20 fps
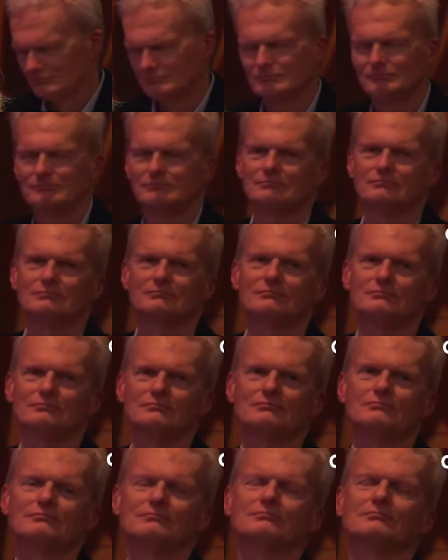
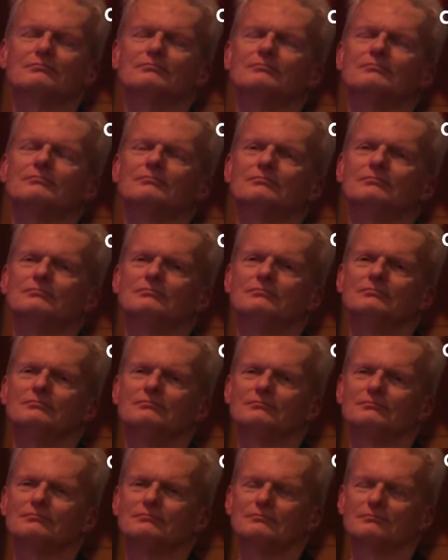
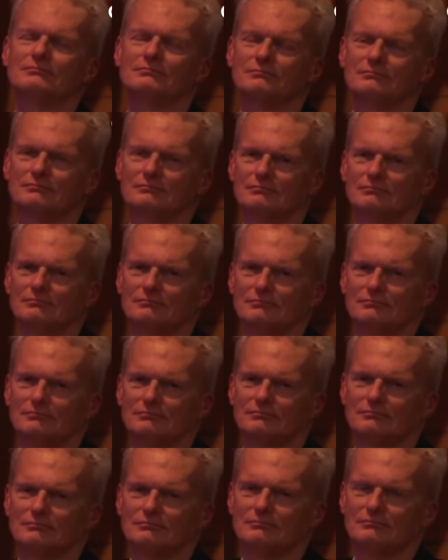
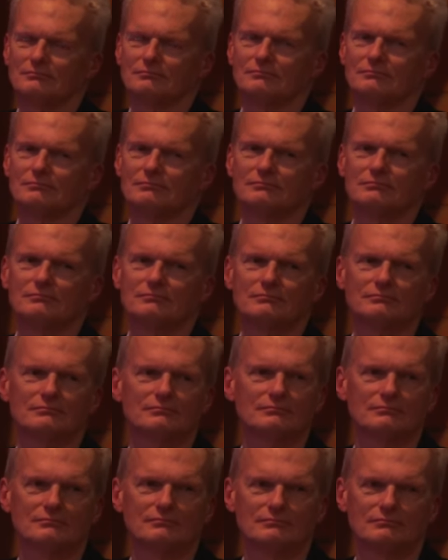
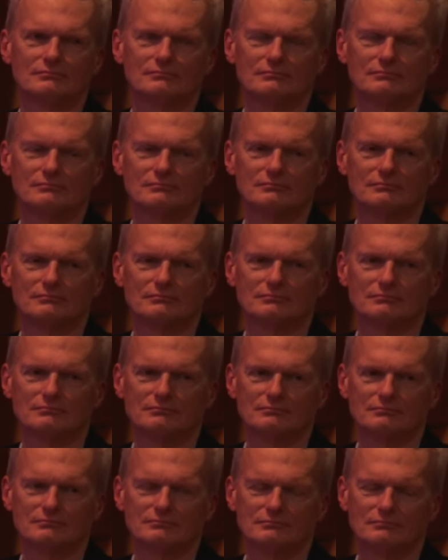
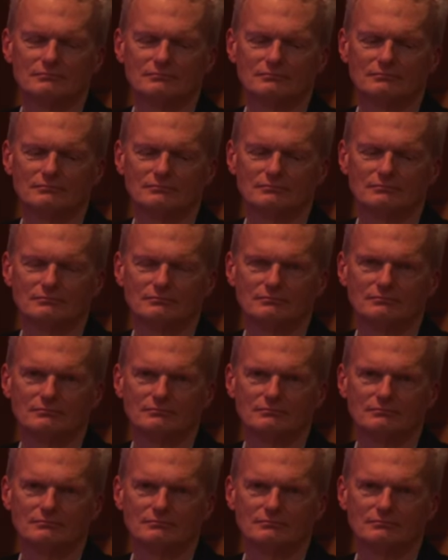(silent)